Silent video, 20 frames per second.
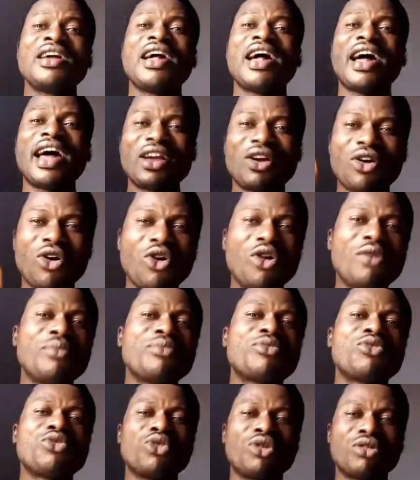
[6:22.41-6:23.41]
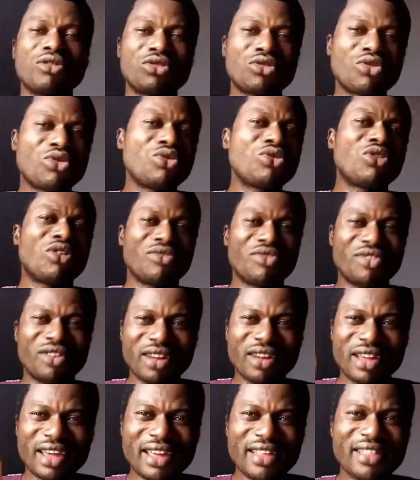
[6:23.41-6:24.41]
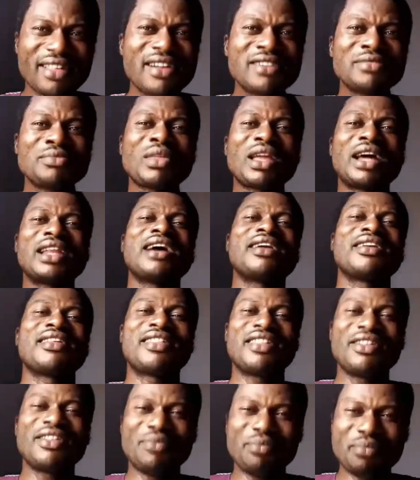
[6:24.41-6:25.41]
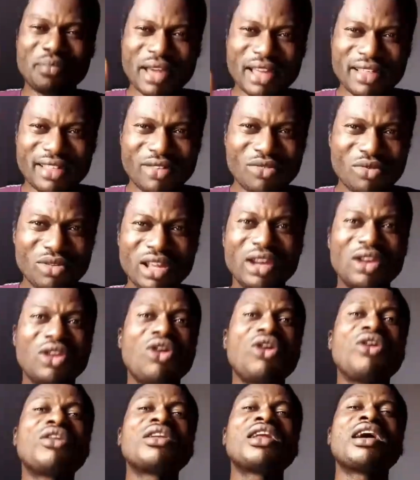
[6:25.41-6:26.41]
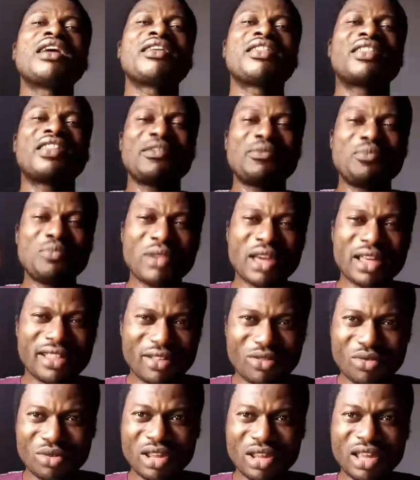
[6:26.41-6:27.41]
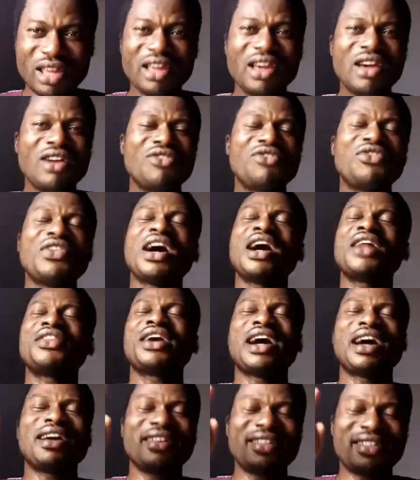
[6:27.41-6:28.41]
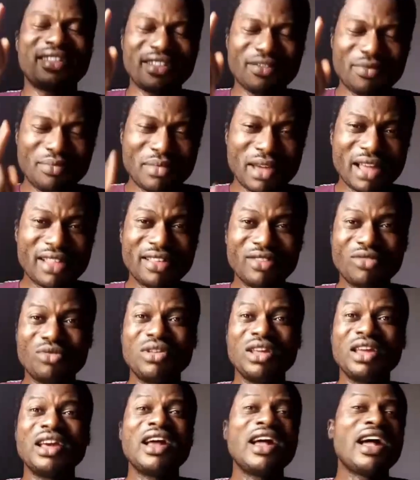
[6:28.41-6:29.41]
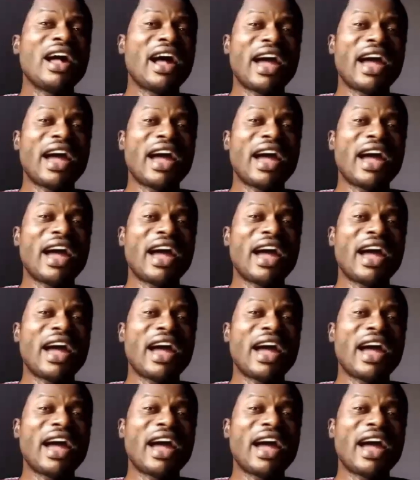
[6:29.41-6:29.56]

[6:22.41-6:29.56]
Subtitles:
I come to your throne of grace, and I receive mercy today. Lord, I receive mercy today. Father, I receive mercy today.